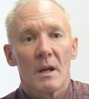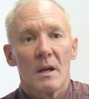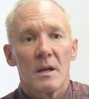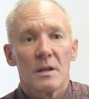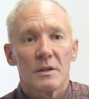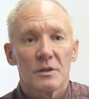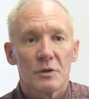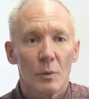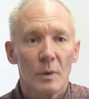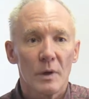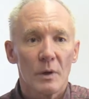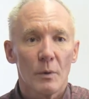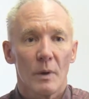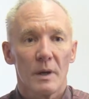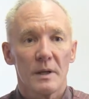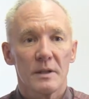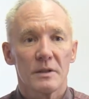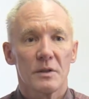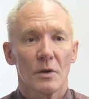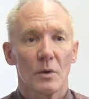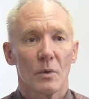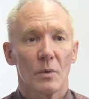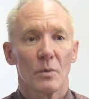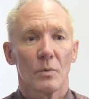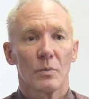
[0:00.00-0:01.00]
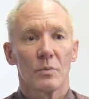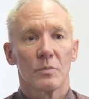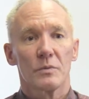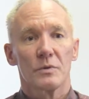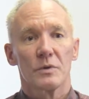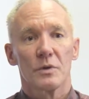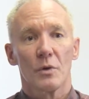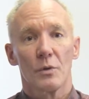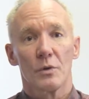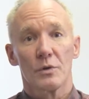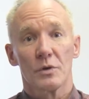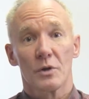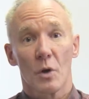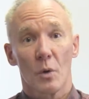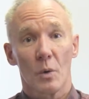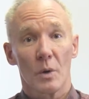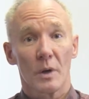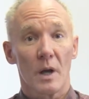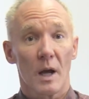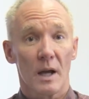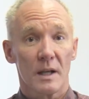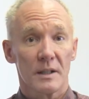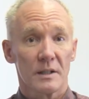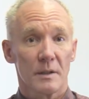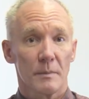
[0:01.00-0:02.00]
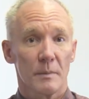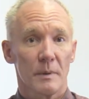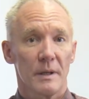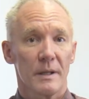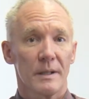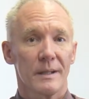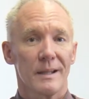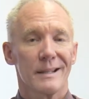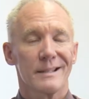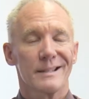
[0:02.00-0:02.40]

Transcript: So anyway, so there's colonoscopy.